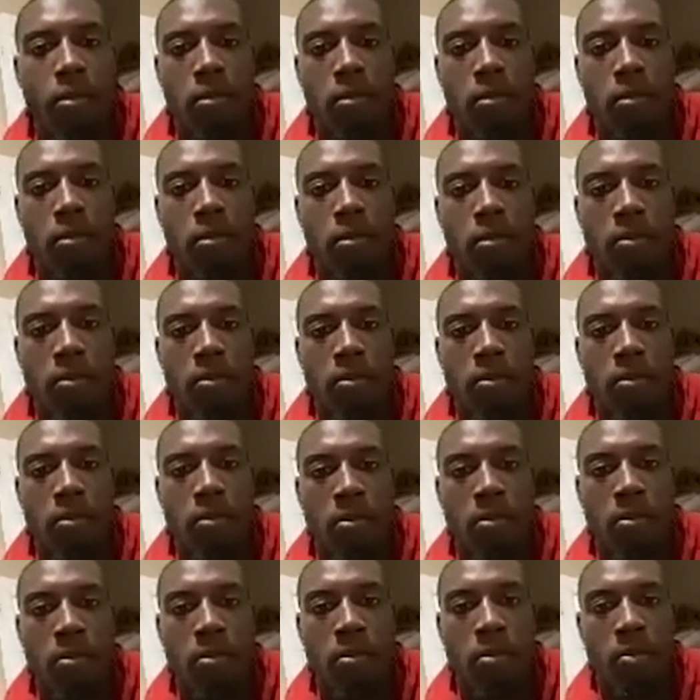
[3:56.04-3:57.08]

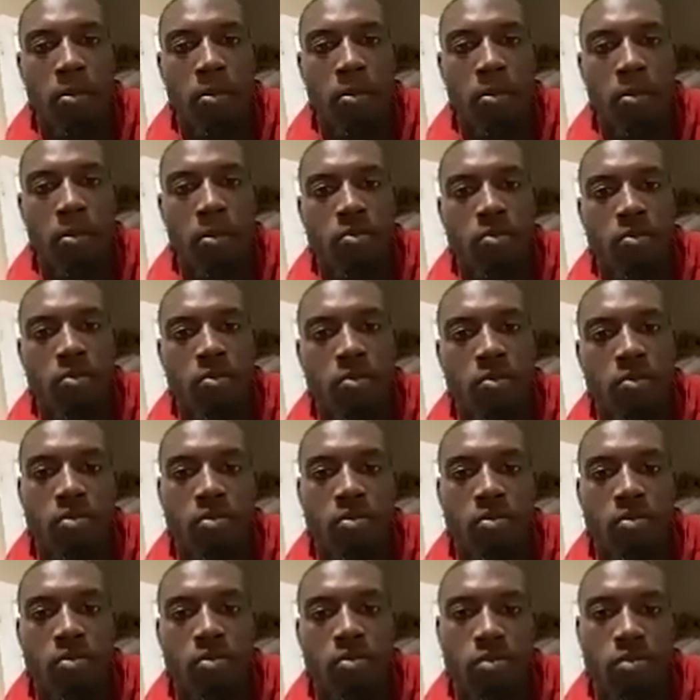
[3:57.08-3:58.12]

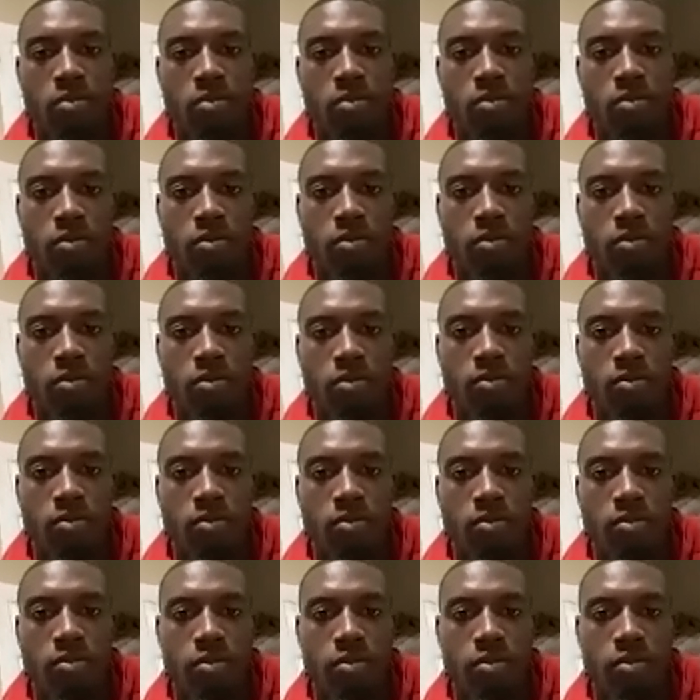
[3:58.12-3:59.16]

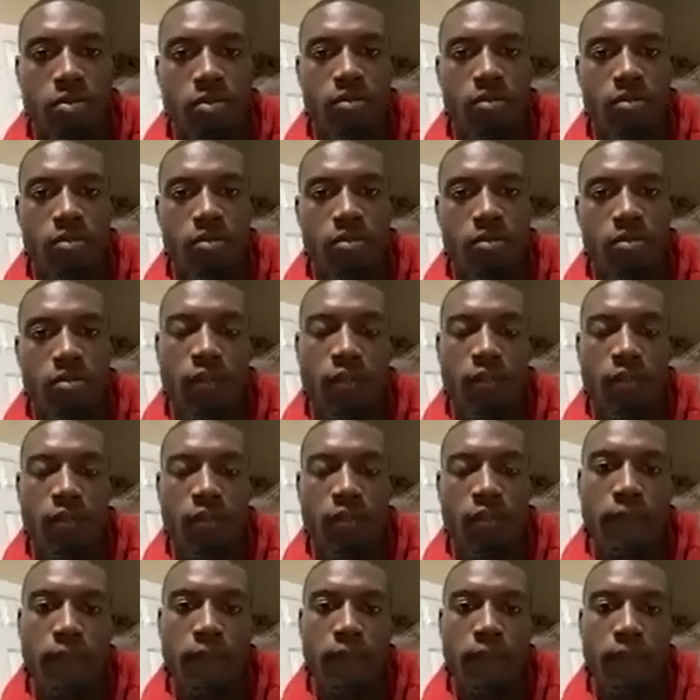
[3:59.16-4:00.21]

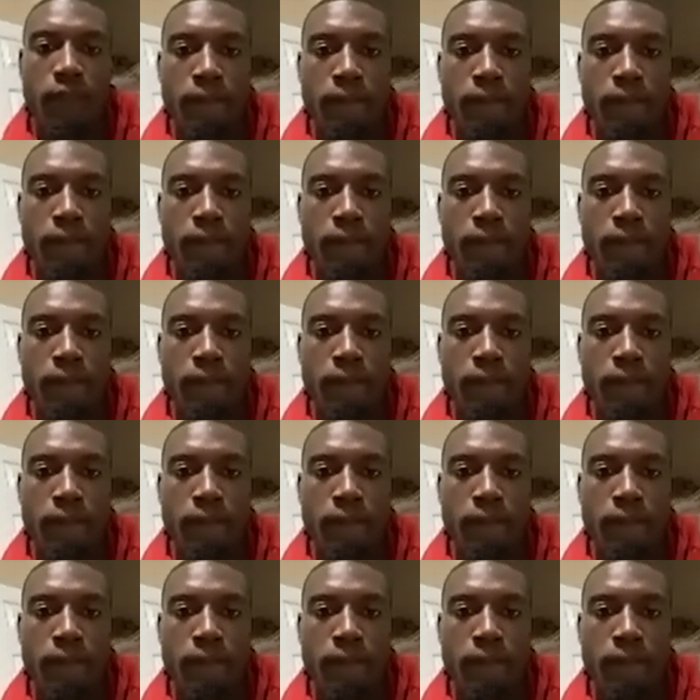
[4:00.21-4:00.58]
(not speaking)